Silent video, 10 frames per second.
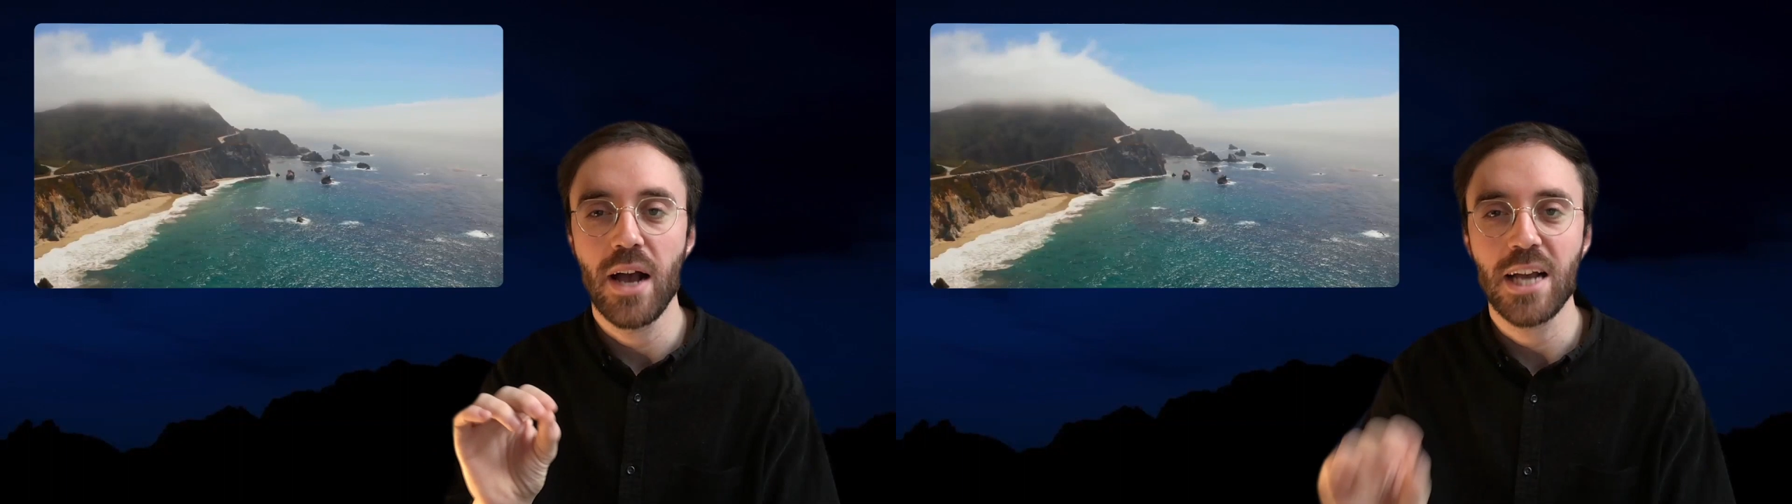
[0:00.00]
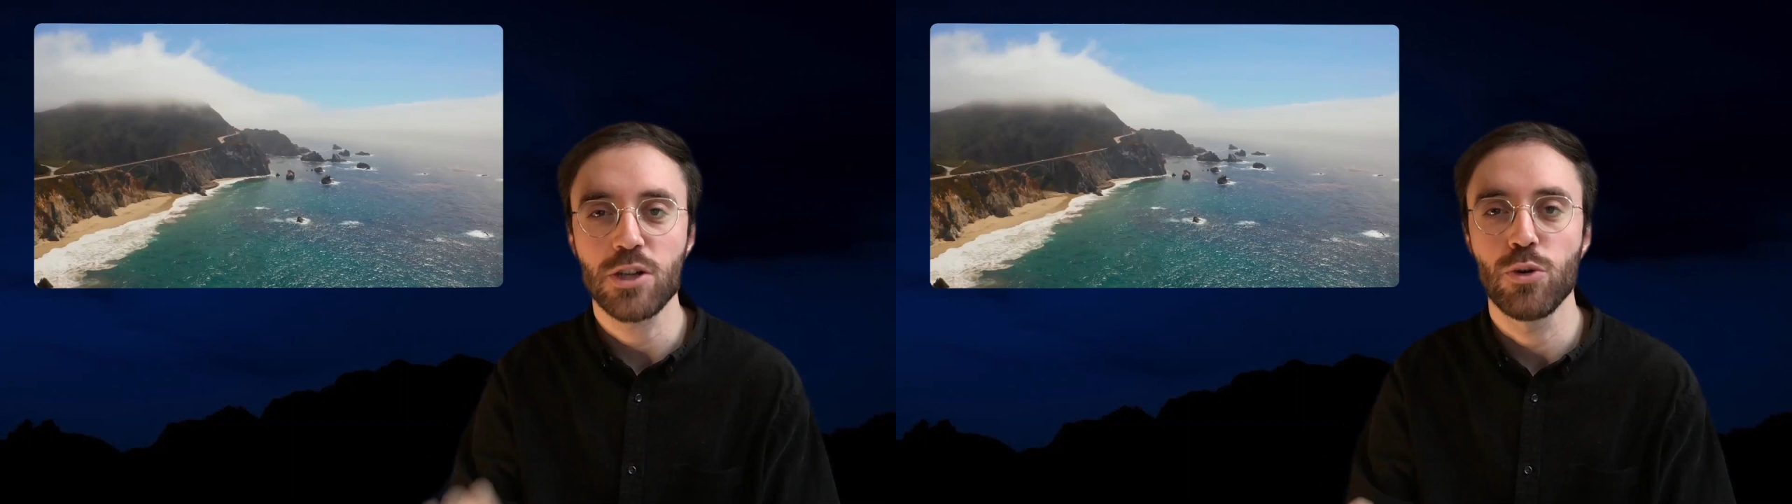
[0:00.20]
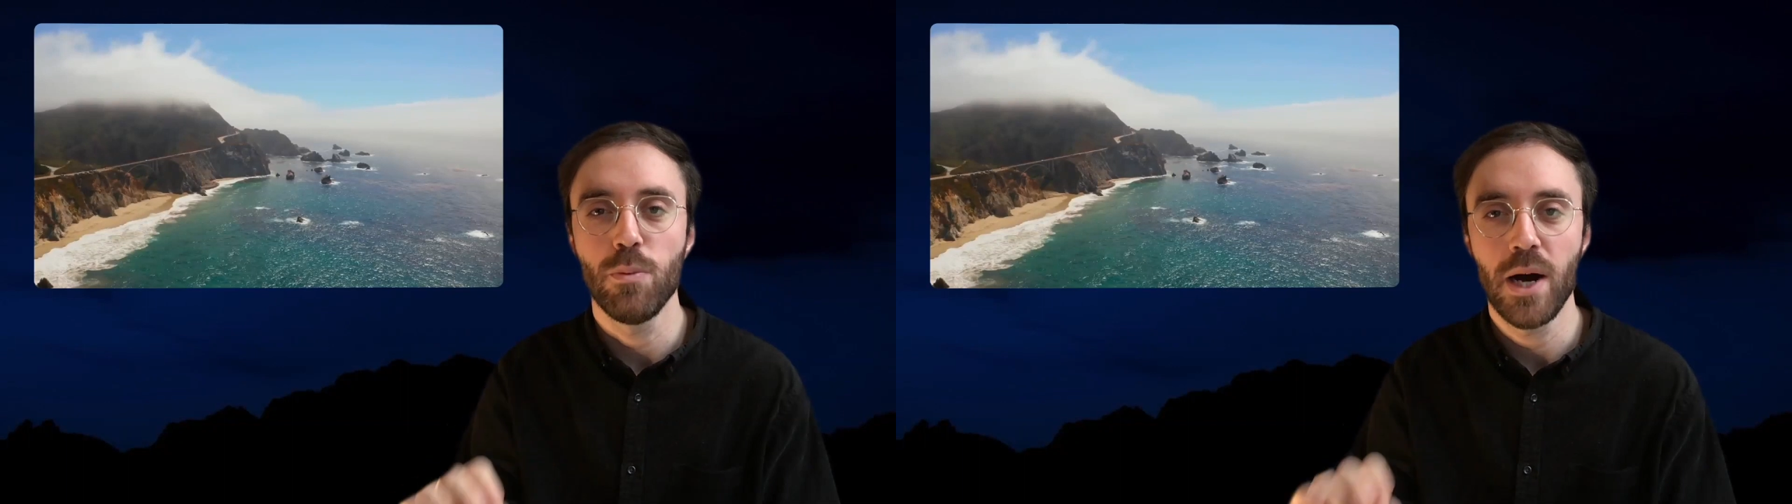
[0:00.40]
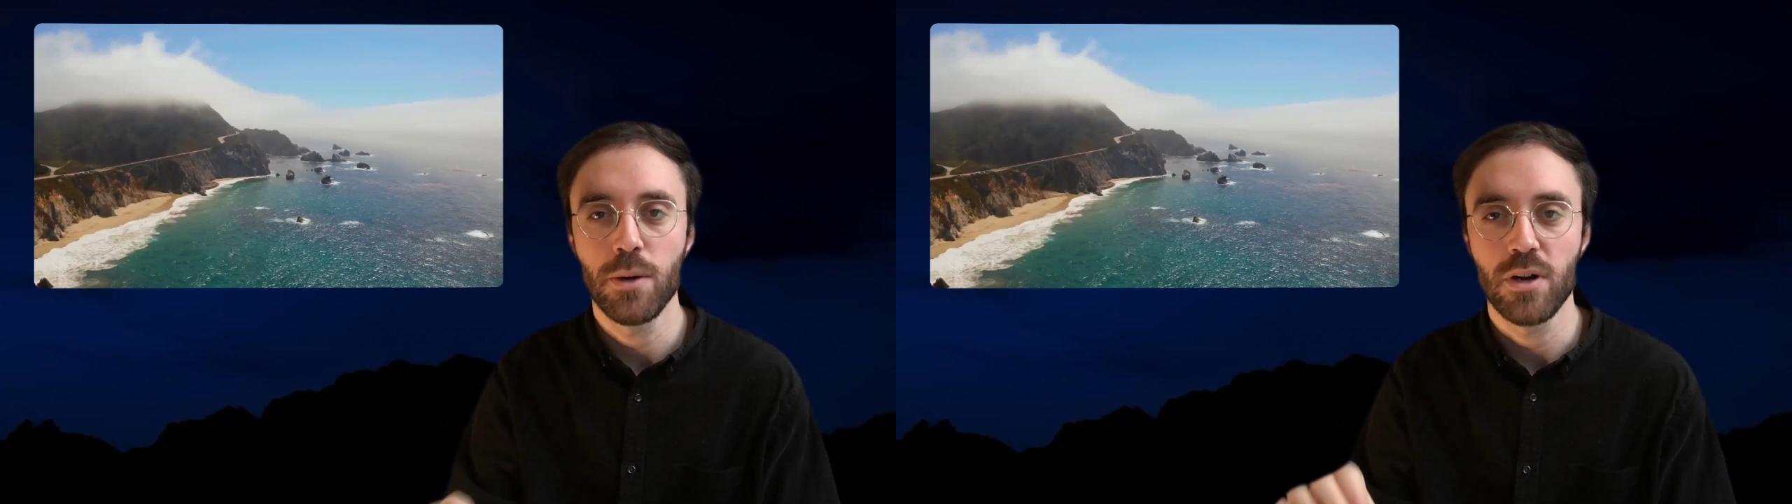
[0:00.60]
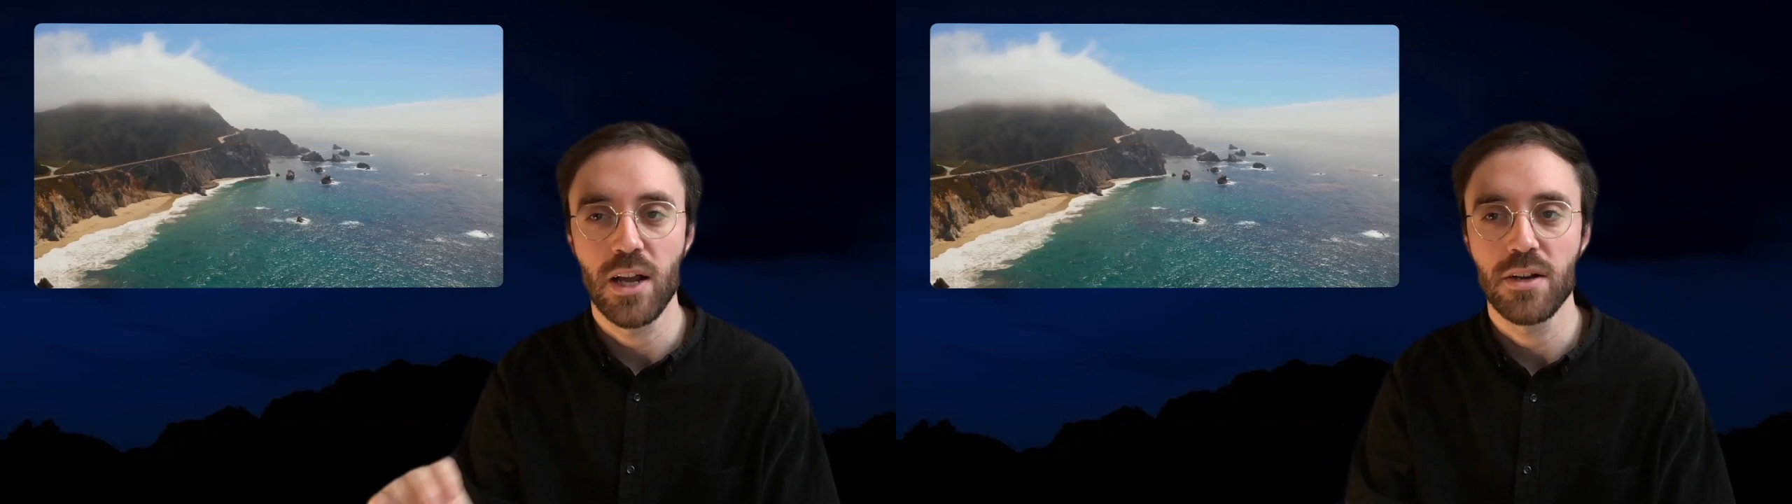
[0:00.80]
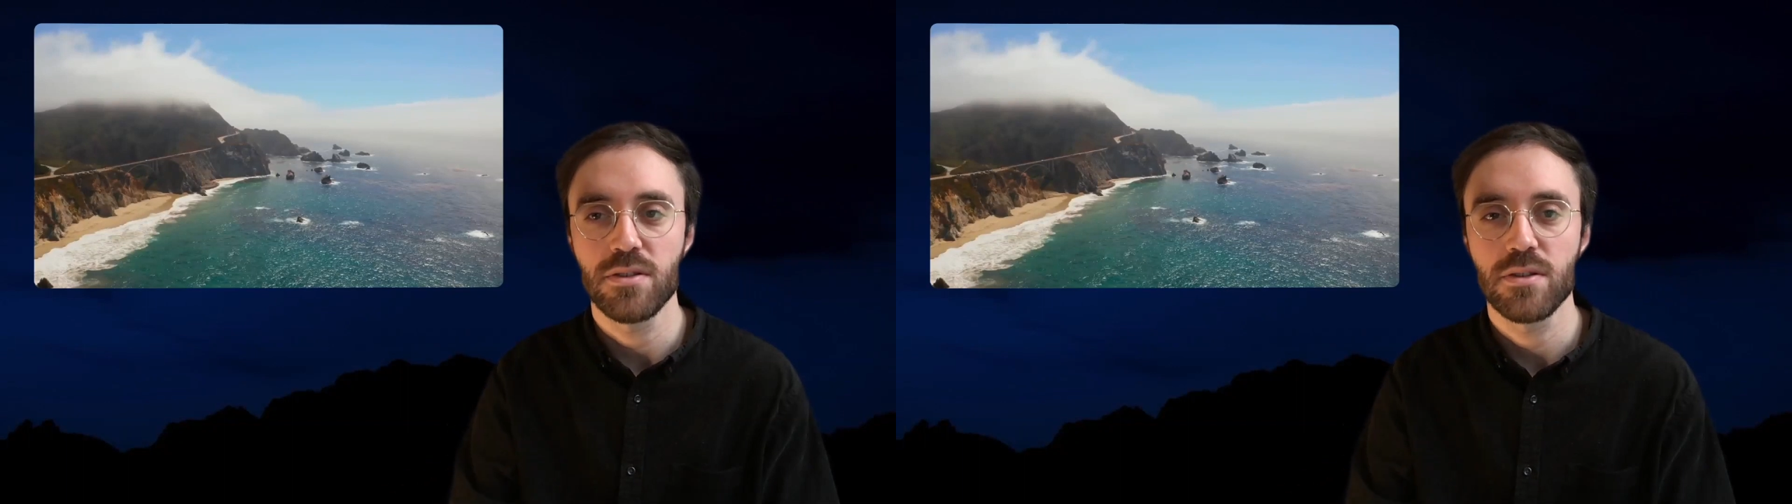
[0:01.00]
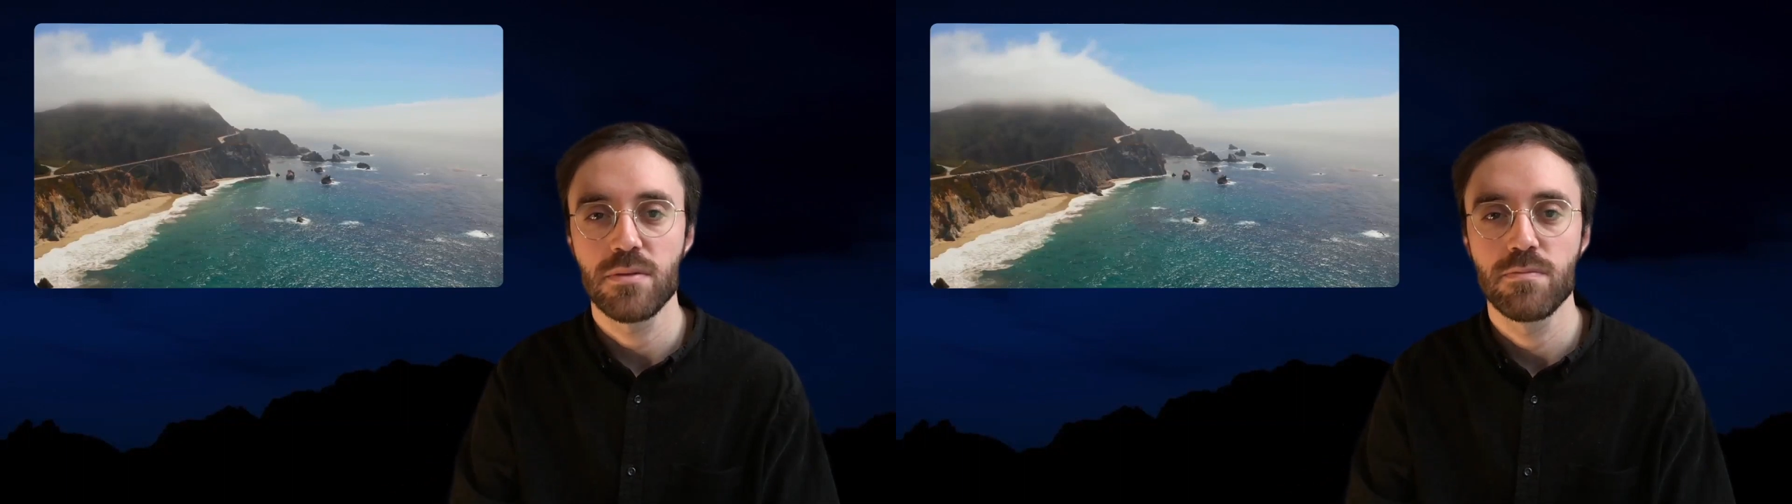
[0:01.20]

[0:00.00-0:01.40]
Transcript: actual power lies.